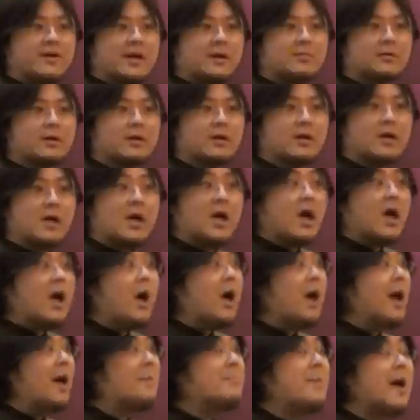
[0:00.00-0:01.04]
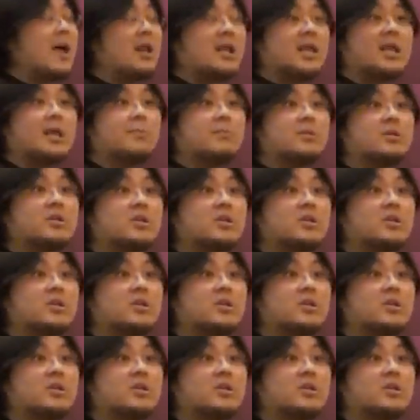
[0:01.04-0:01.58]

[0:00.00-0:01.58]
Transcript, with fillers: family? Malik ibn